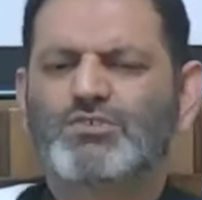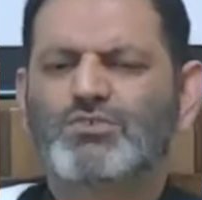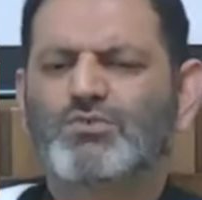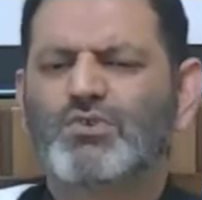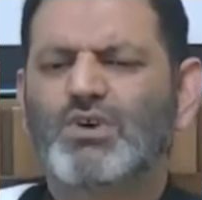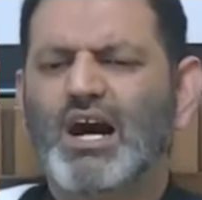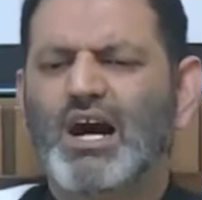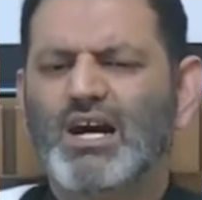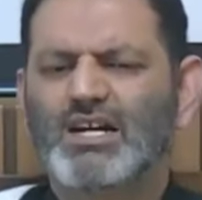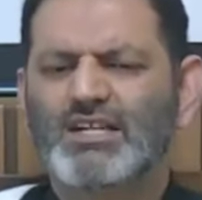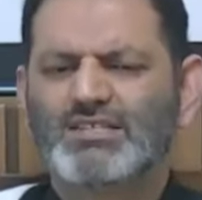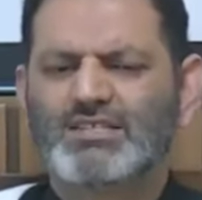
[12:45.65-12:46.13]

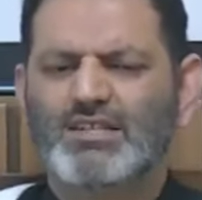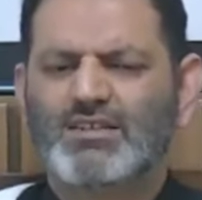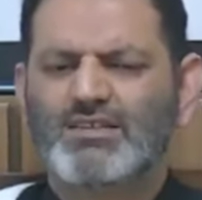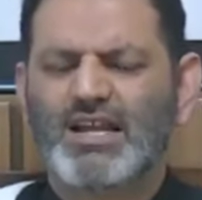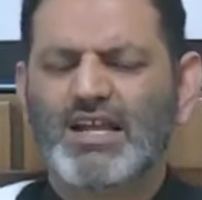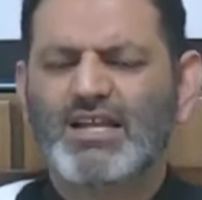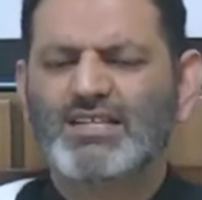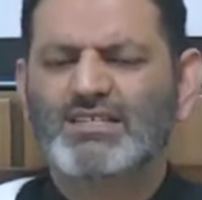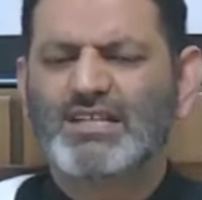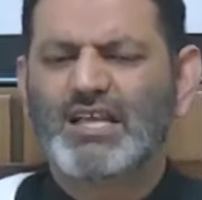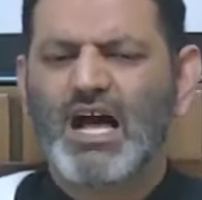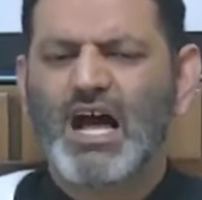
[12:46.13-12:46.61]
to Azar
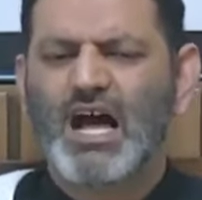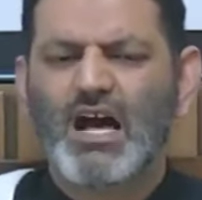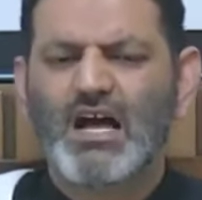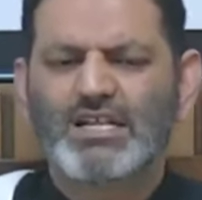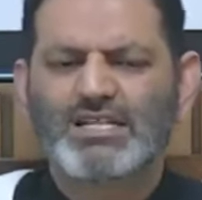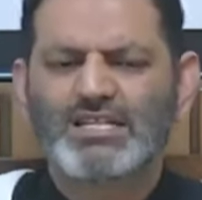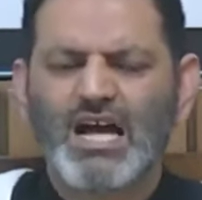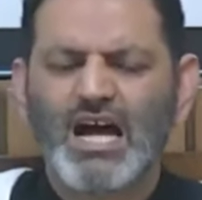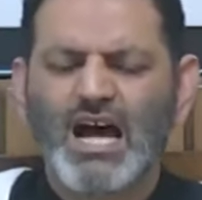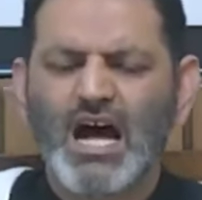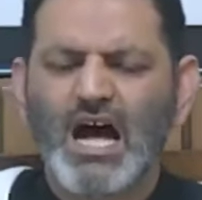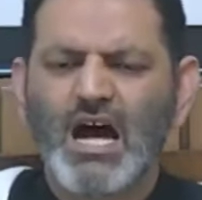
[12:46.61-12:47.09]
as
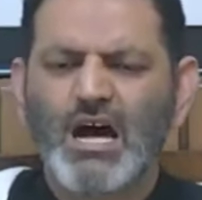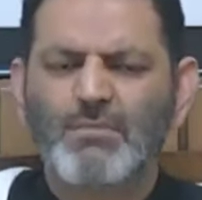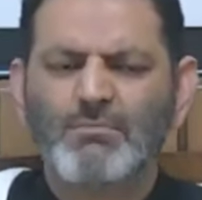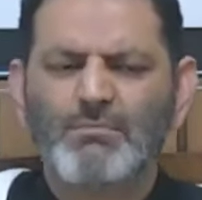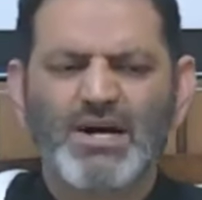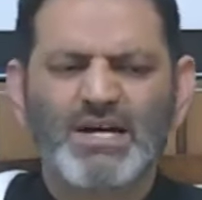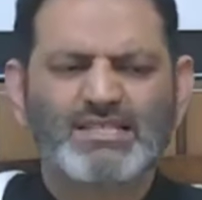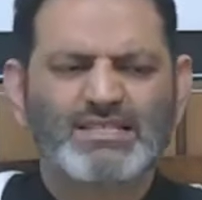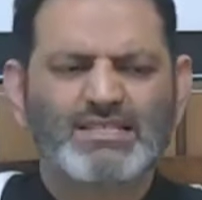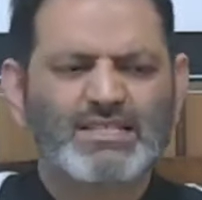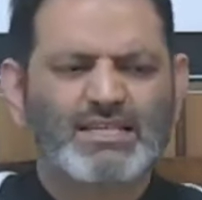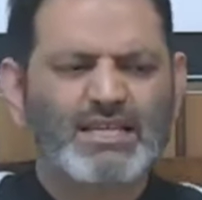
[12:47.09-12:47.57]
Ya
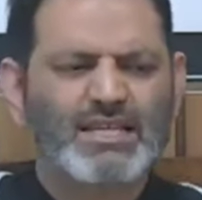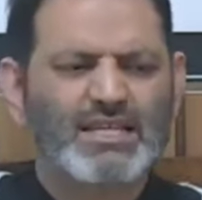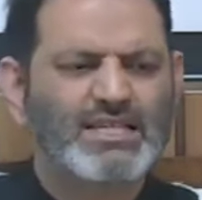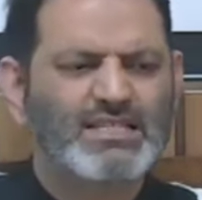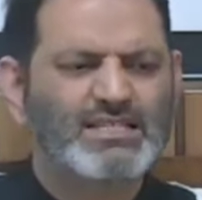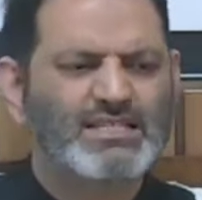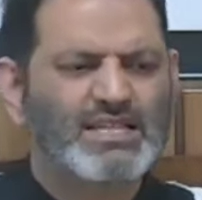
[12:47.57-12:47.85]
Abati,